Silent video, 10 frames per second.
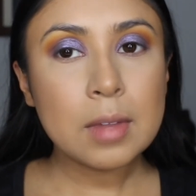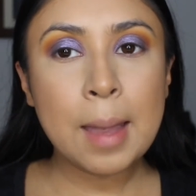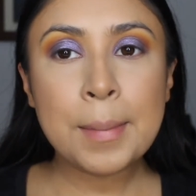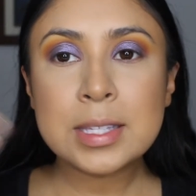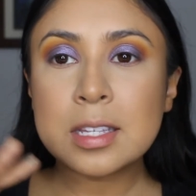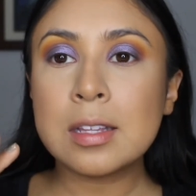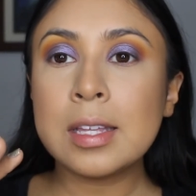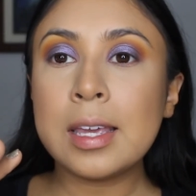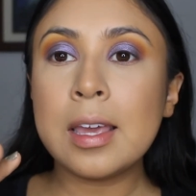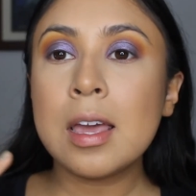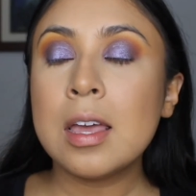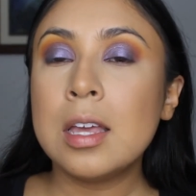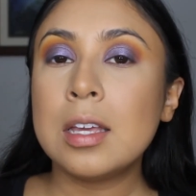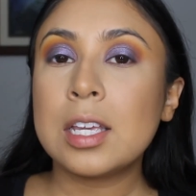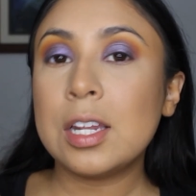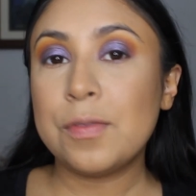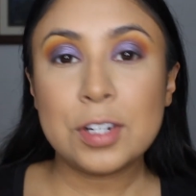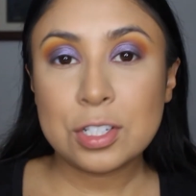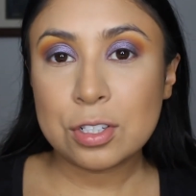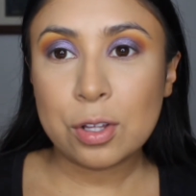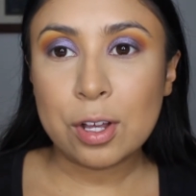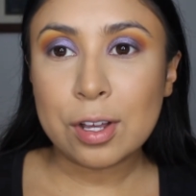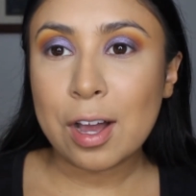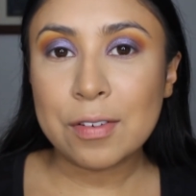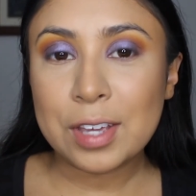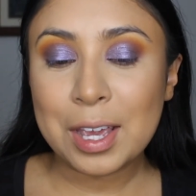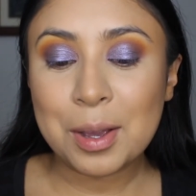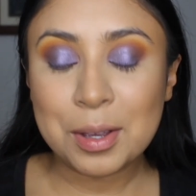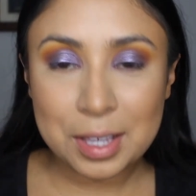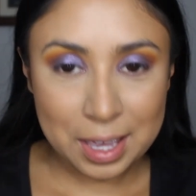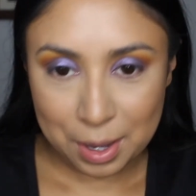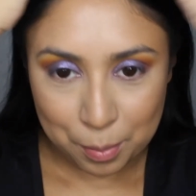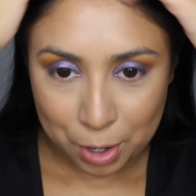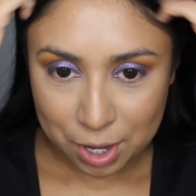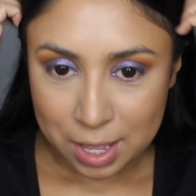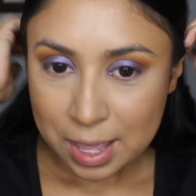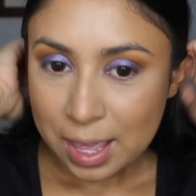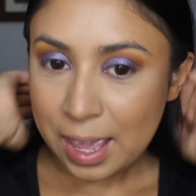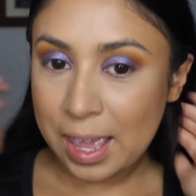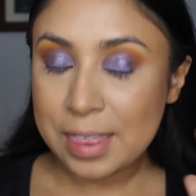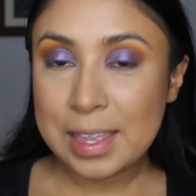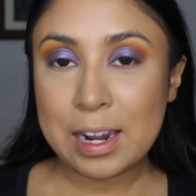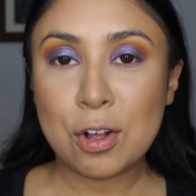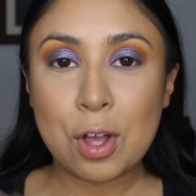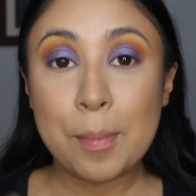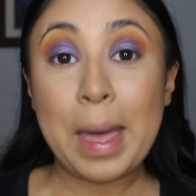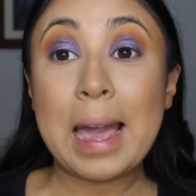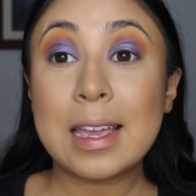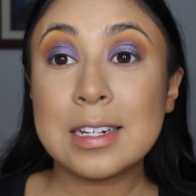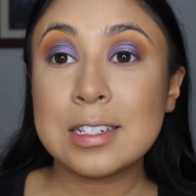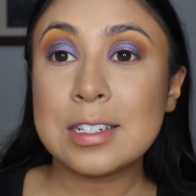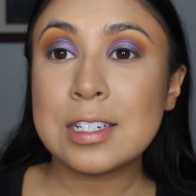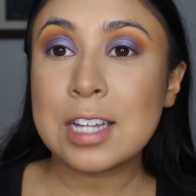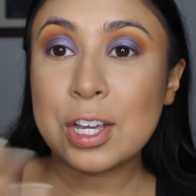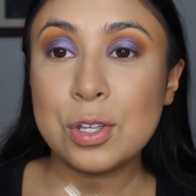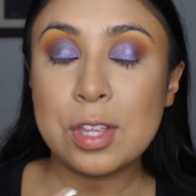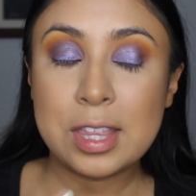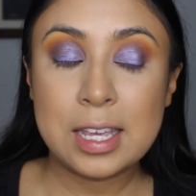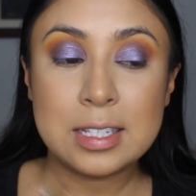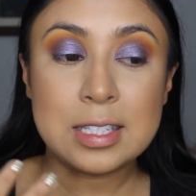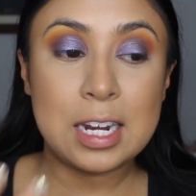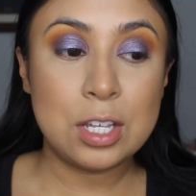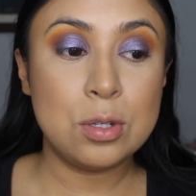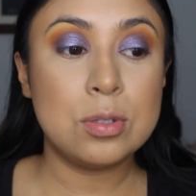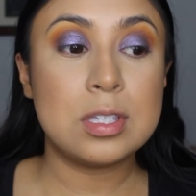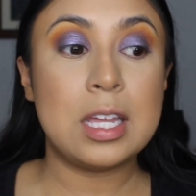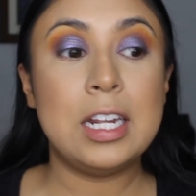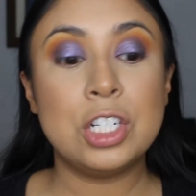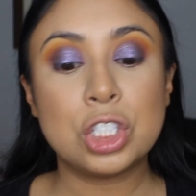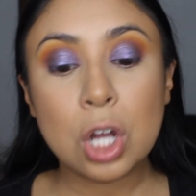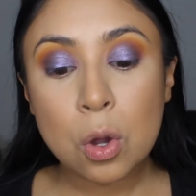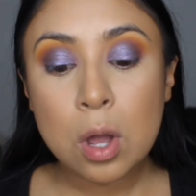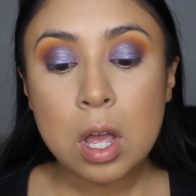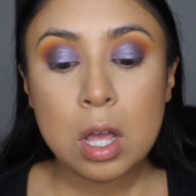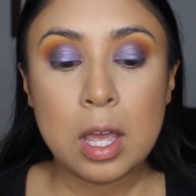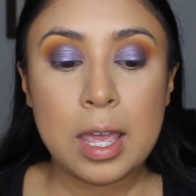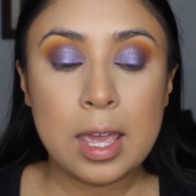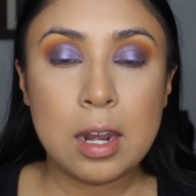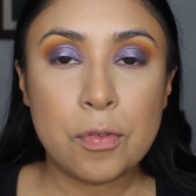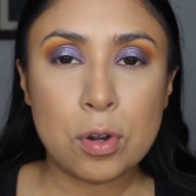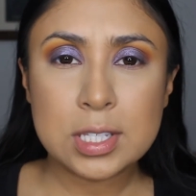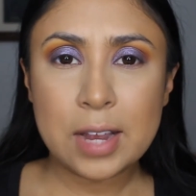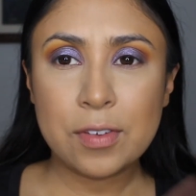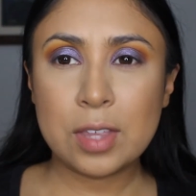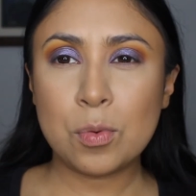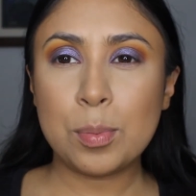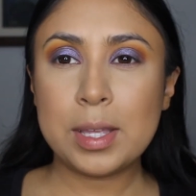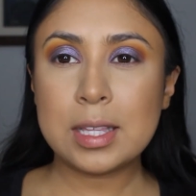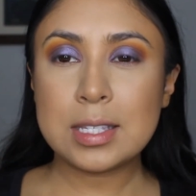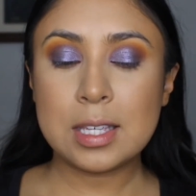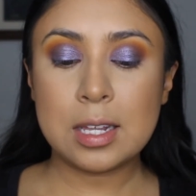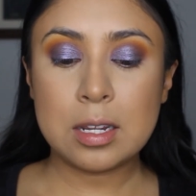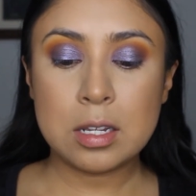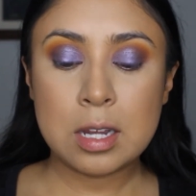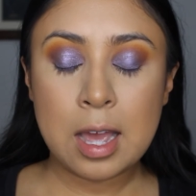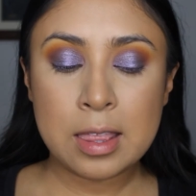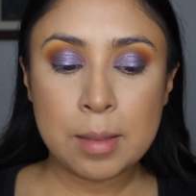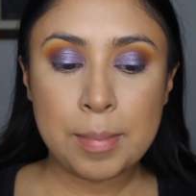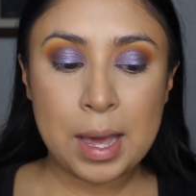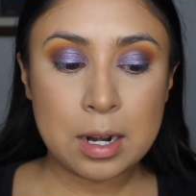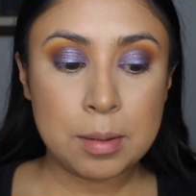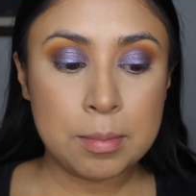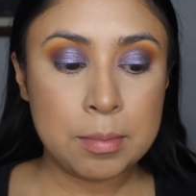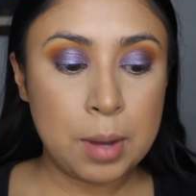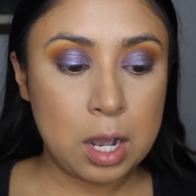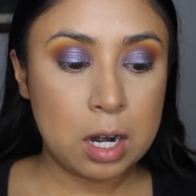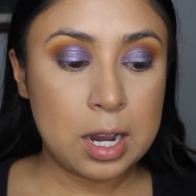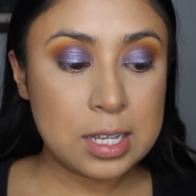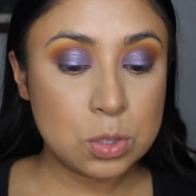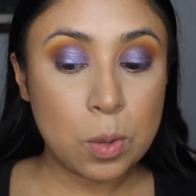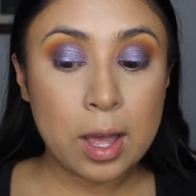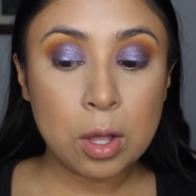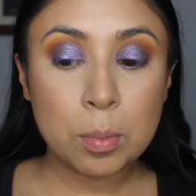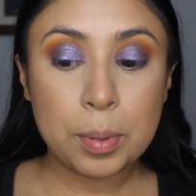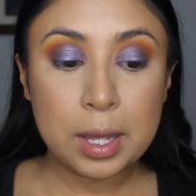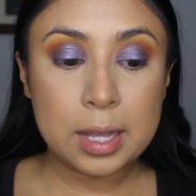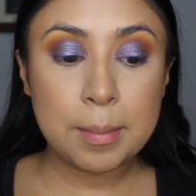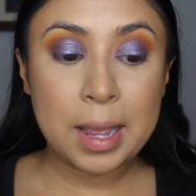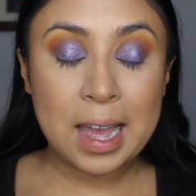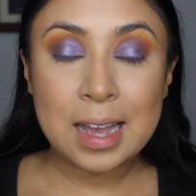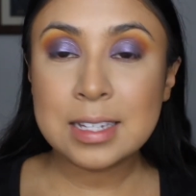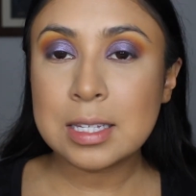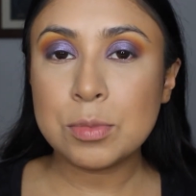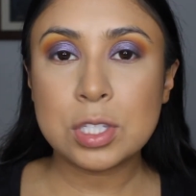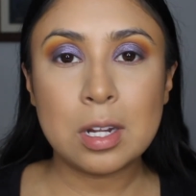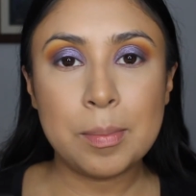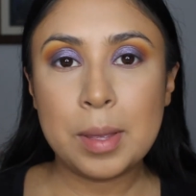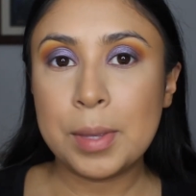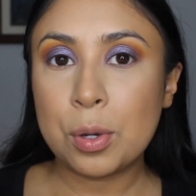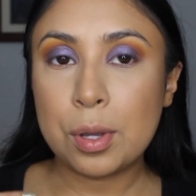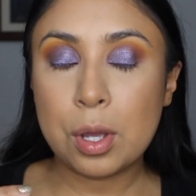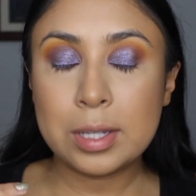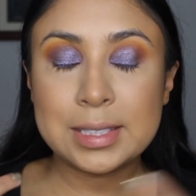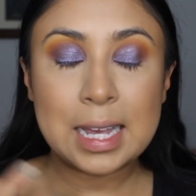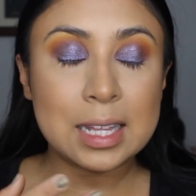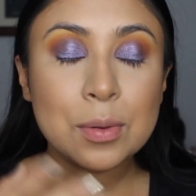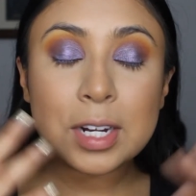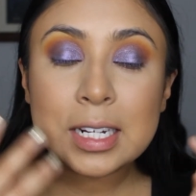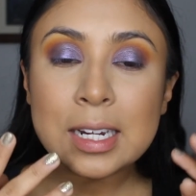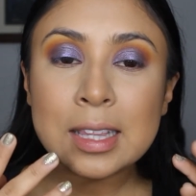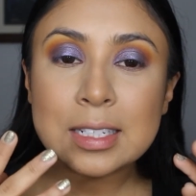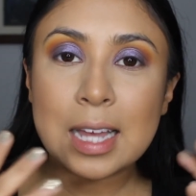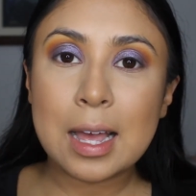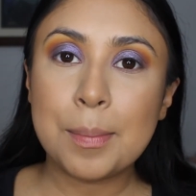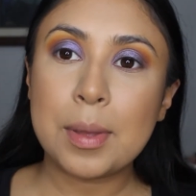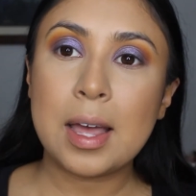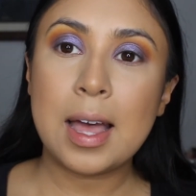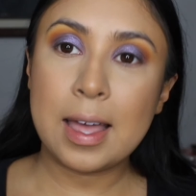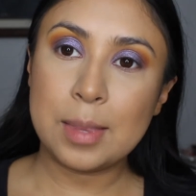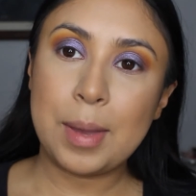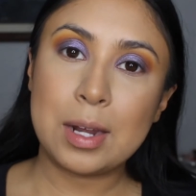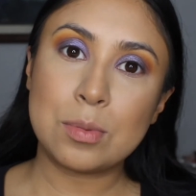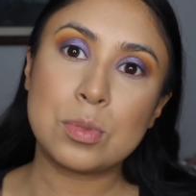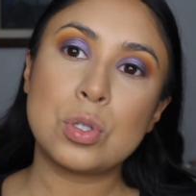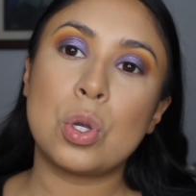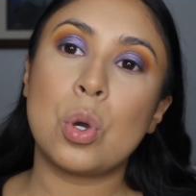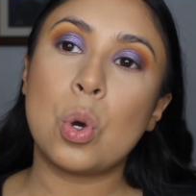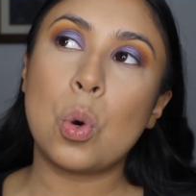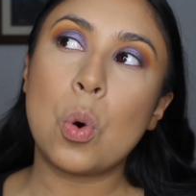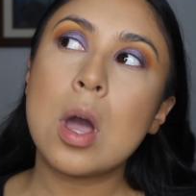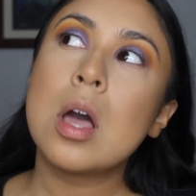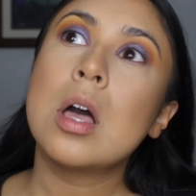I'm basically going to finish the look off camera, and then I'll come back and tell you the things that I used that I didn't show. And of course, everything will be listed on the bottom bar as well. But my eyes, I'm just going to mimic exactly what I did on the top on the bottom. So,